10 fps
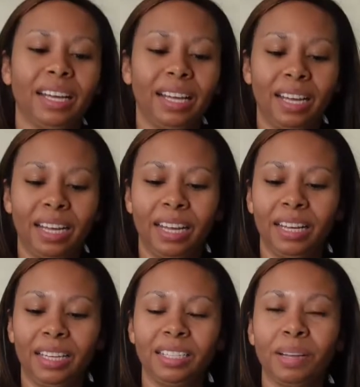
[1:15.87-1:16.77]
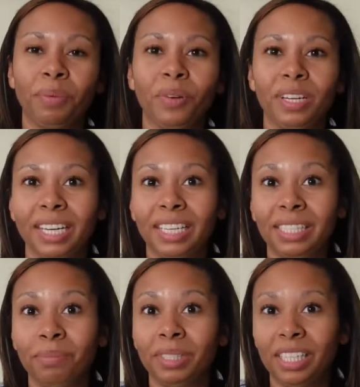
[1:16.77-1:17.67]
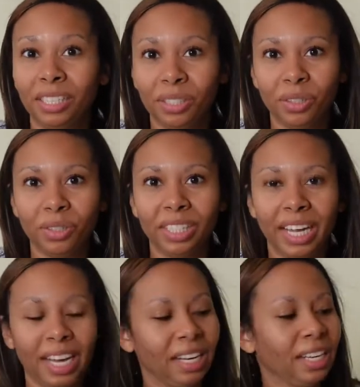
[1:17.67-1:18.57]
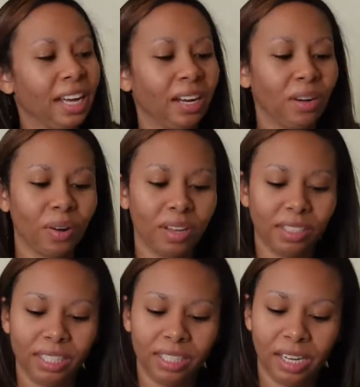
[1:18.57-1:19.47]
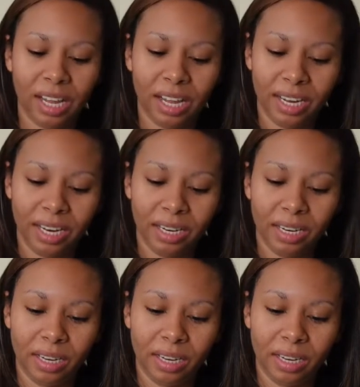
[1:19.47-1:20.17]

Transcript: And I'm going to take some scissors and cut across this line.